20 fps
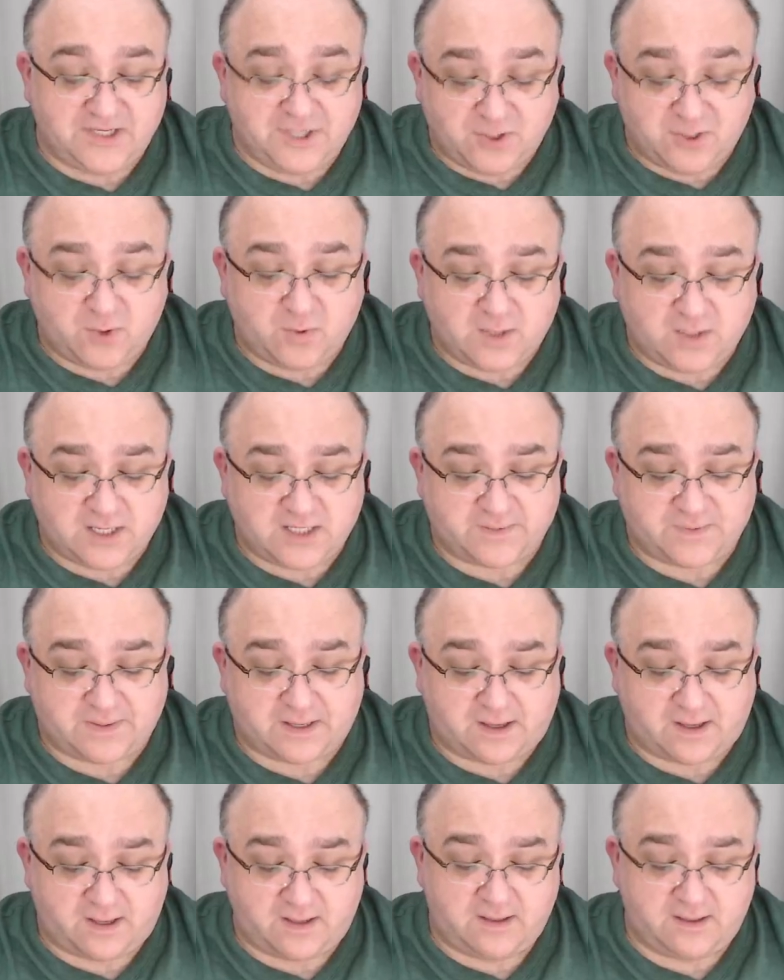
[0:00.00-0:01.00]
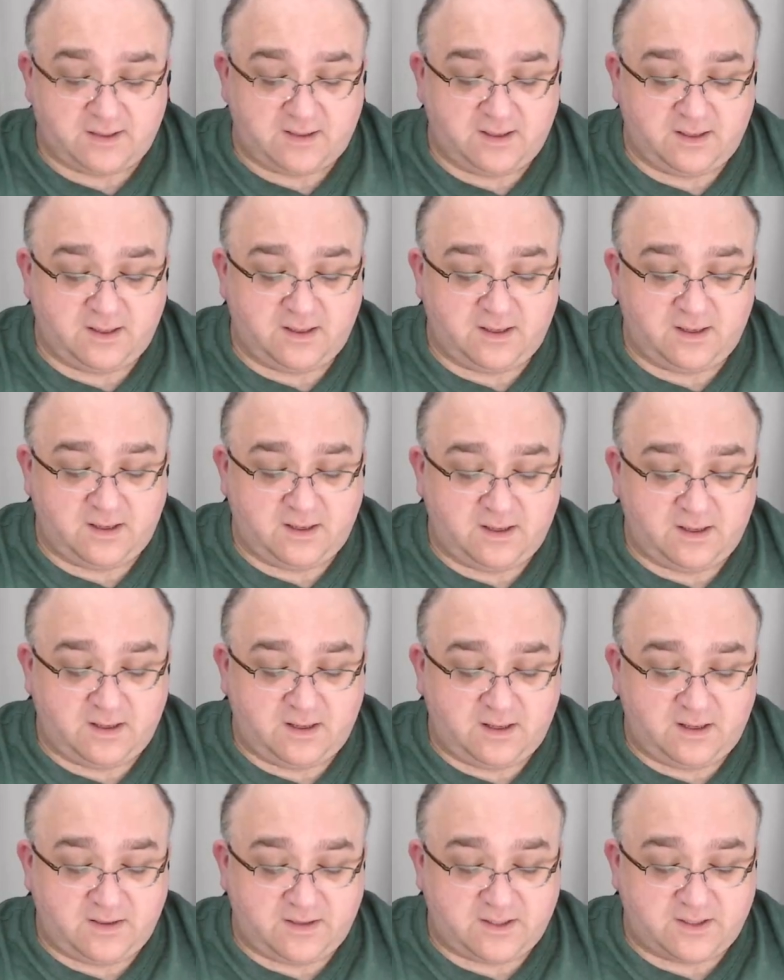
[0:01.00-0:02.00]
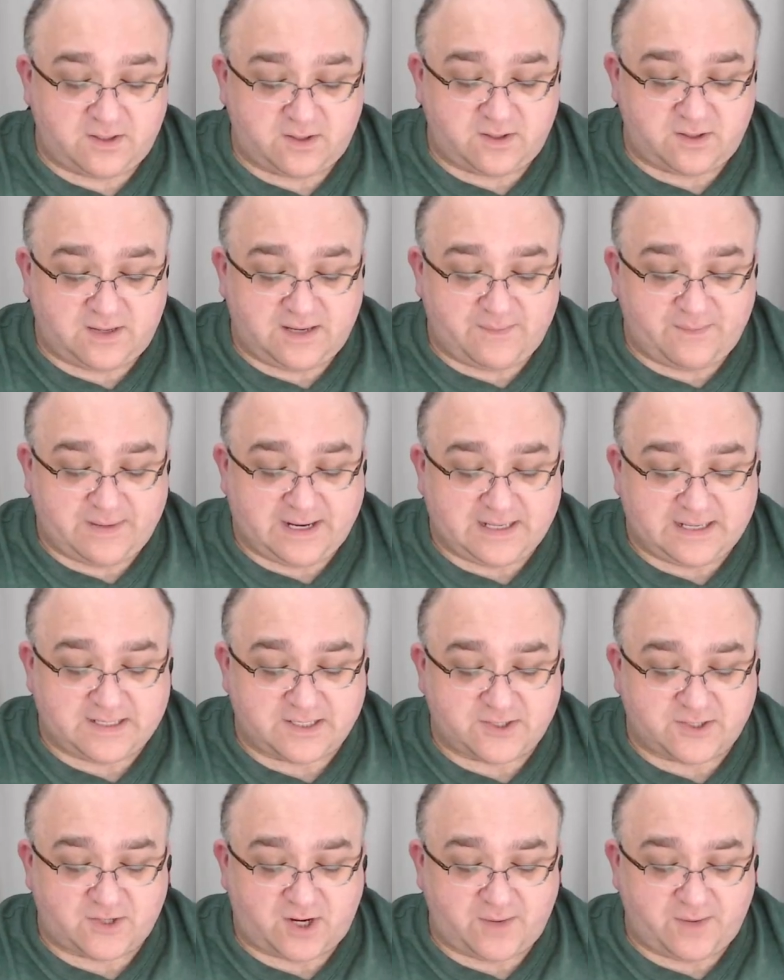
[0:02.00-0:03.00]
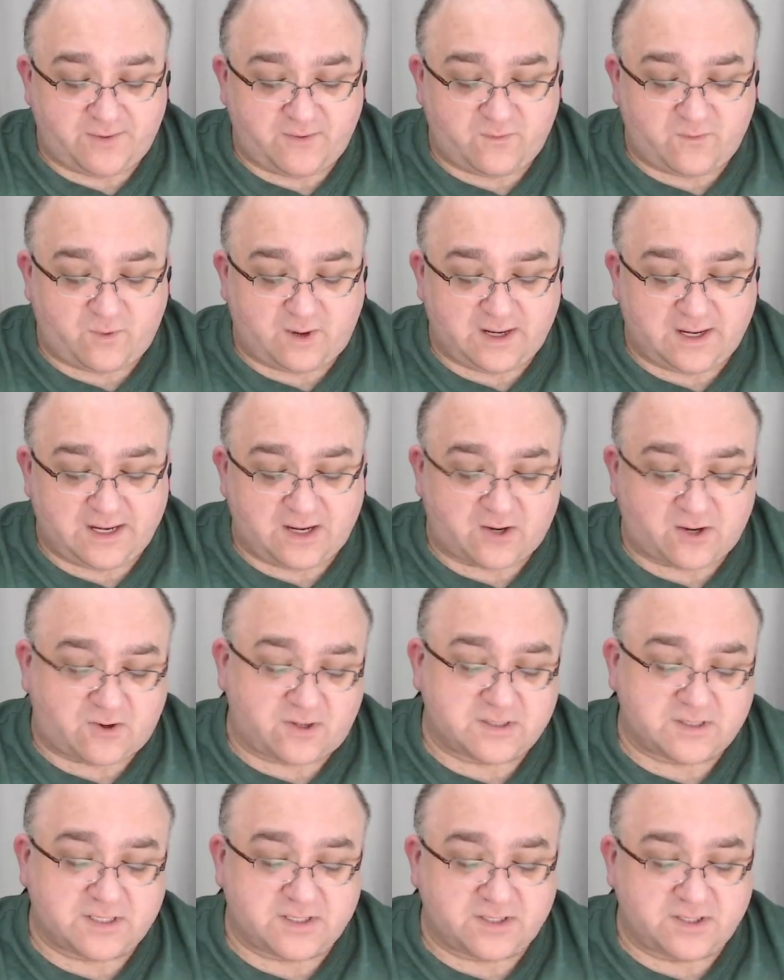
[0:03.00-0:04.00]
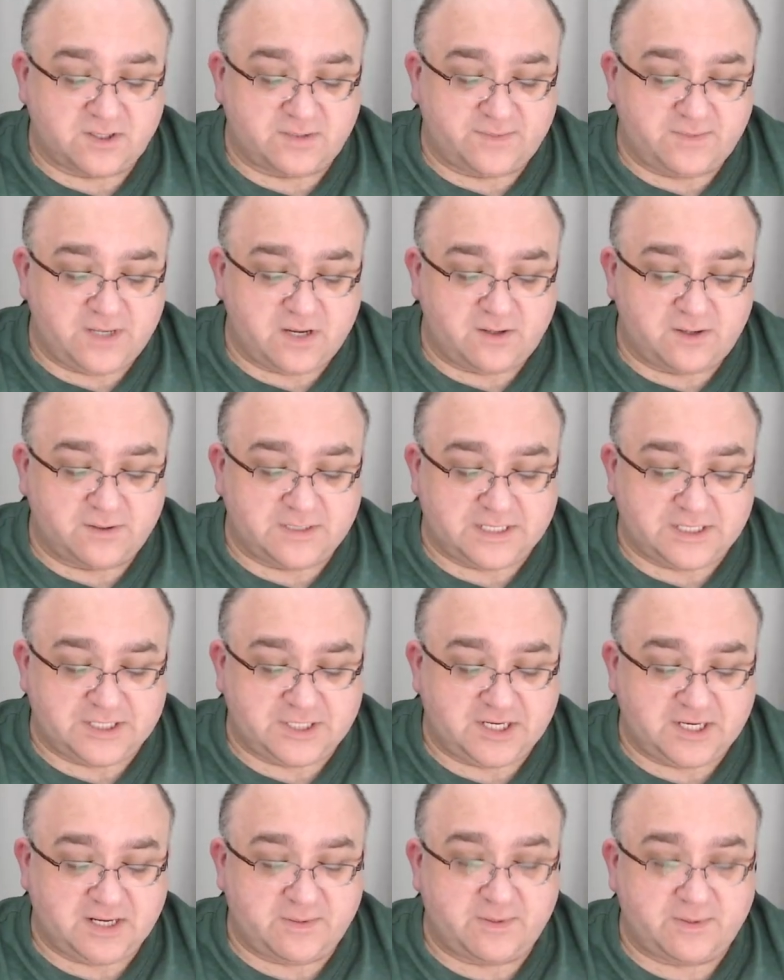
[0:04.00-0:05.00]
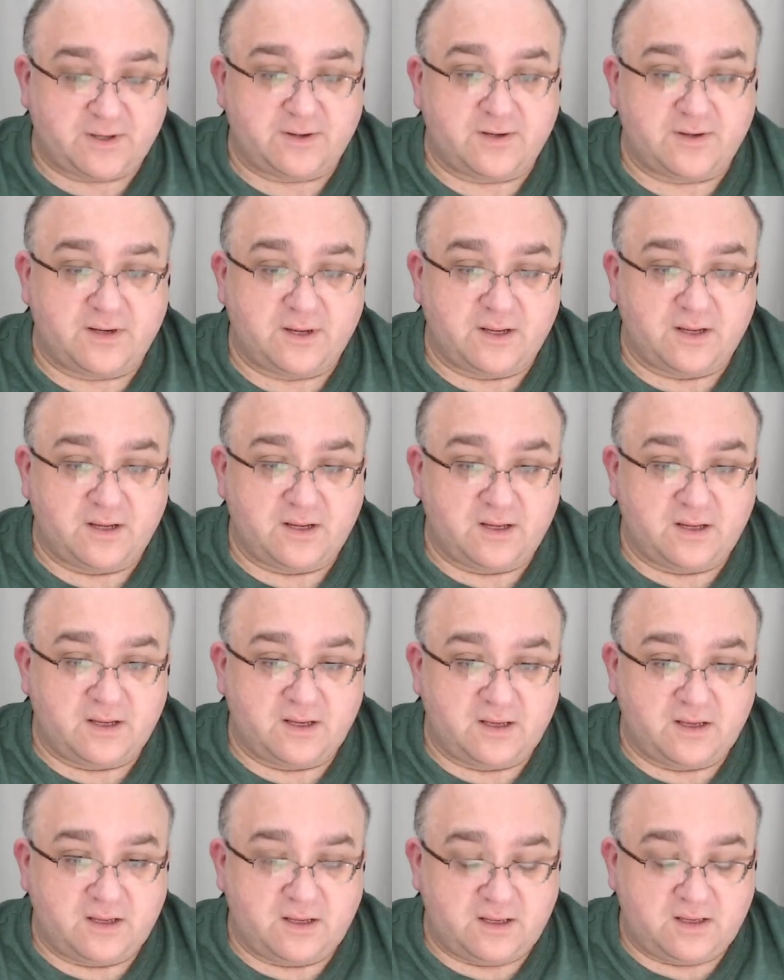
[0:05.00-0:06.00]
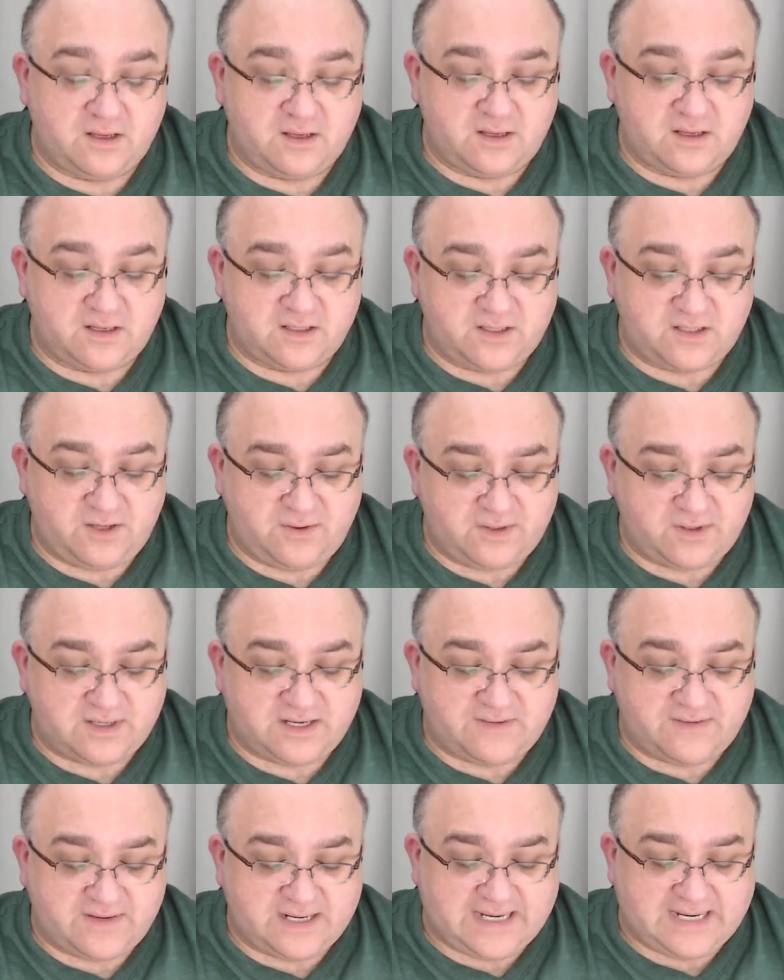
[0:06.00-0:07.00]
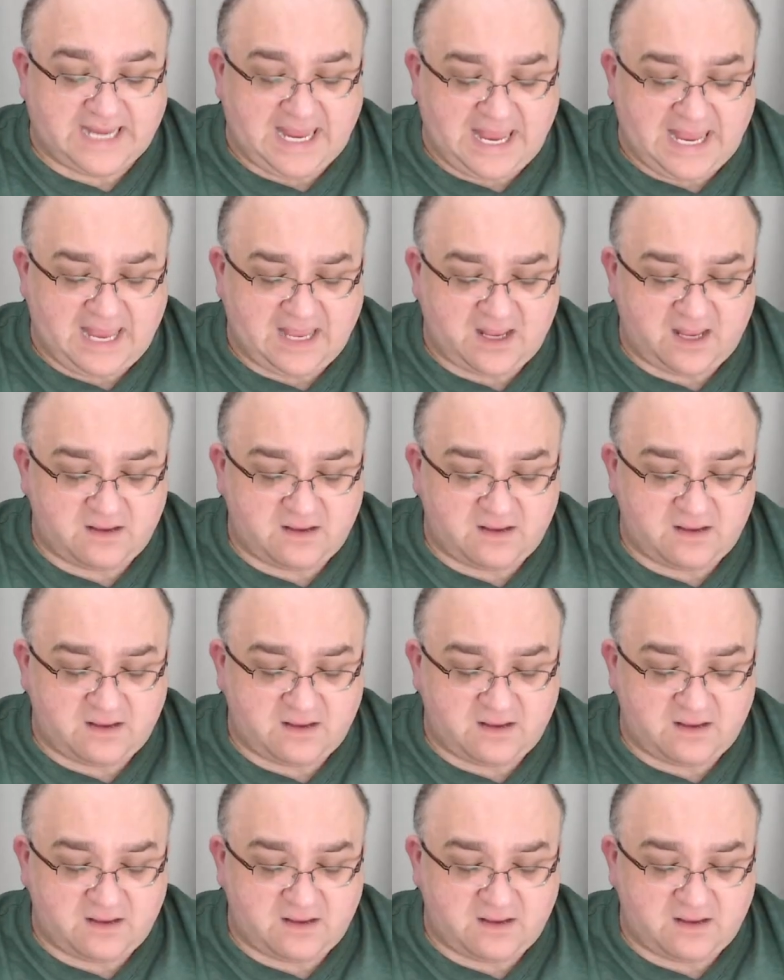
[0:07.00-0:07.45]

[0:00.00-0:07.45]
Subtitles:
the worst part? The sunlight picked a stripe of white across her snub nose and cheekbone. Sue don't even care.